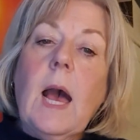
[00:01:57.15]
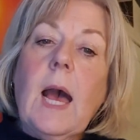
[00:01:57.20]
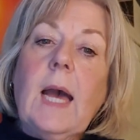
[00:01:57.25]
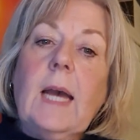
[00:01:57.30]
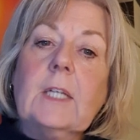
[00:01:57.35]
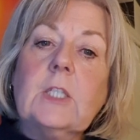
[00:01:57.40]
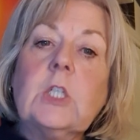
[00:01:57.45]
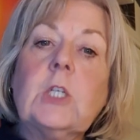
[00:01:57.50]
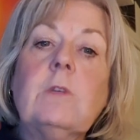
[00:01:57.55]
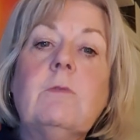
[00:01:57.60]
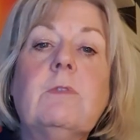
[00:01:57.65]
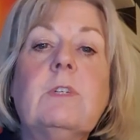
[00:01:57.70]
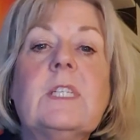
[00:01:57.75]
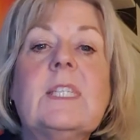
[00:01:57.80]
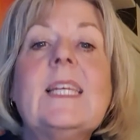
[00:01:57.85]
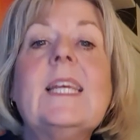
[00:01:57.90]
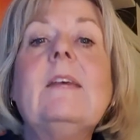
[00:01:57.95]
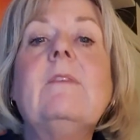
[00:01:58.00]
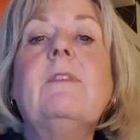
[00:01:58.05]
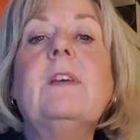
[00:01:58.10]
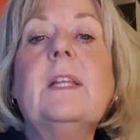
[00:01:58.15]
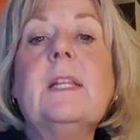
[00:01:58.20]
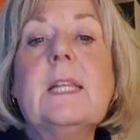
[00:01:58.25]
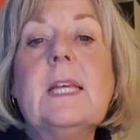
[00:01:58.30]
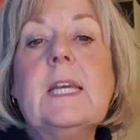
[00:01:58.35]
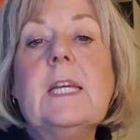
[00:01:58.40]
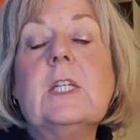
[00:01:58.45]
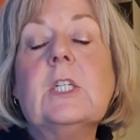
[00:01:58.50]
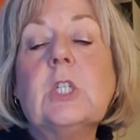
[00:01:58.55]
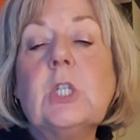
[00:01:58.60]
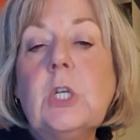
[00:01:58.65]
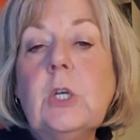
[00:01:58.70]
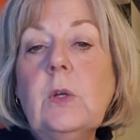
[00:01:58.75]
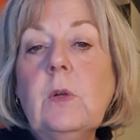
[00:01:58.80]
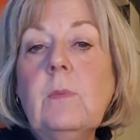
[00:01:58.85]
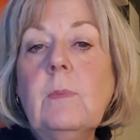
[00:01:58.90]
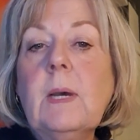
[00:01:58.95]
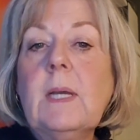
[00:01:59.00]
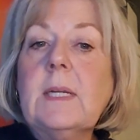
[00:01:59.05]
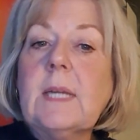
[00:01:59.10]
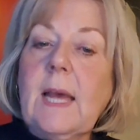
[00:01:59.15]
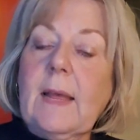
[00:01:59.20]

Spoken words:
actually receiving the attunement